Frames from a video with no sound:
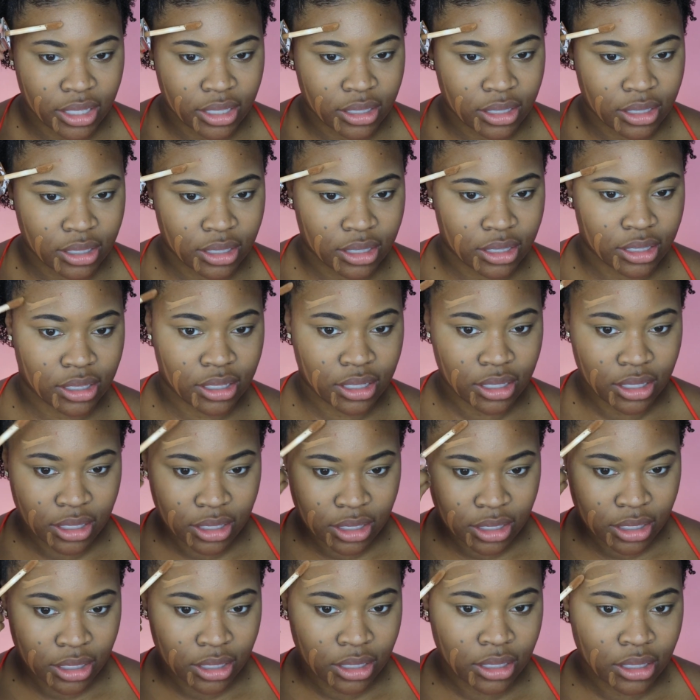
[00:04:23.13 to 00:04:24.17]
5
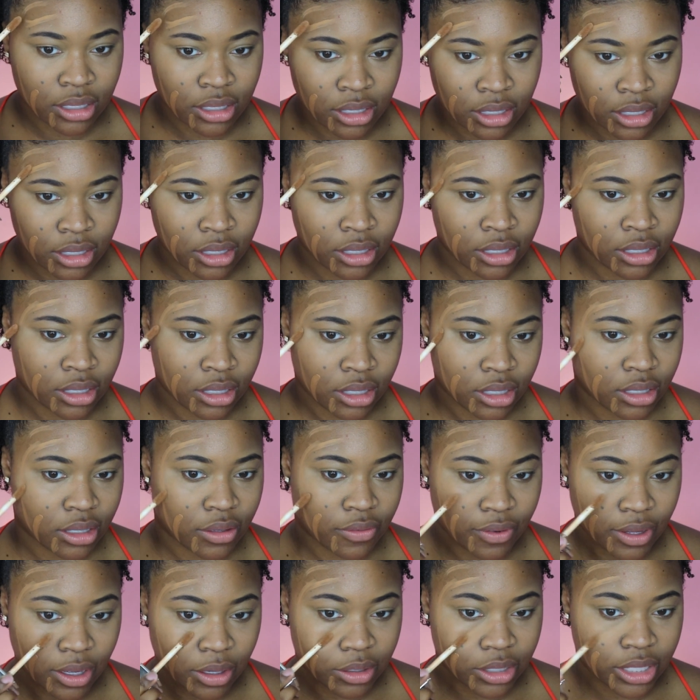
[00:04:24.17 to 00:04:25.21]
dips of it, because
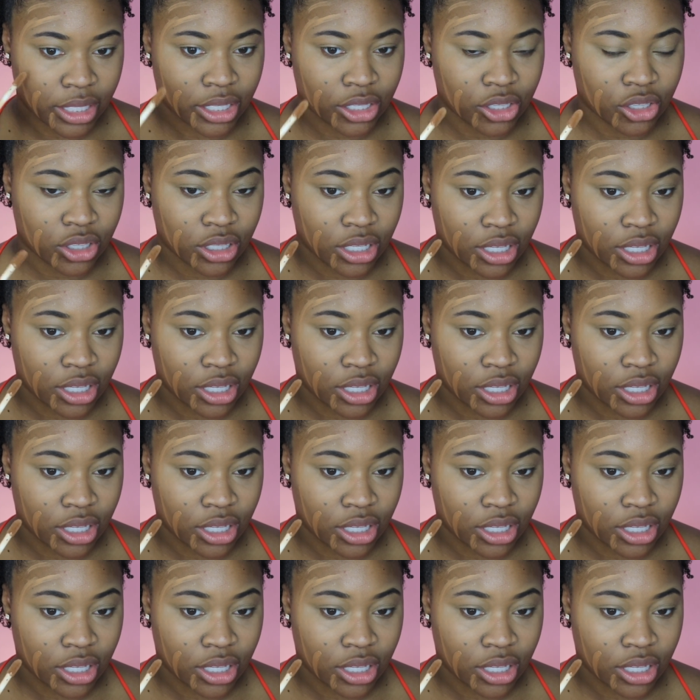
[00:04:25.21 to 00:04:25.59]
the